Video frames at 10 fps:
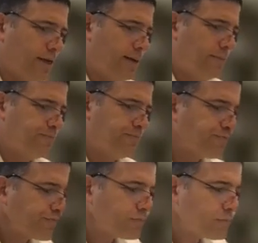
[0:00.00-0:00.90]
Okay.
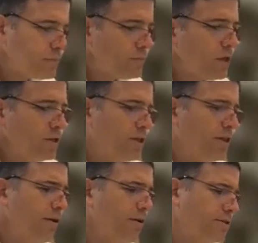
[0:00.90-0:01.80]
So
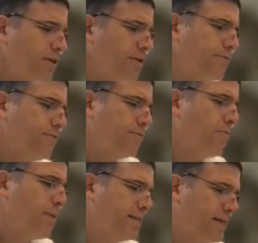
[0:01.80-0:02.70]
there's
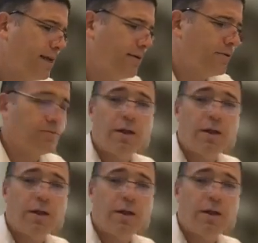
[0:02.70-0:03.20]
four basic damages.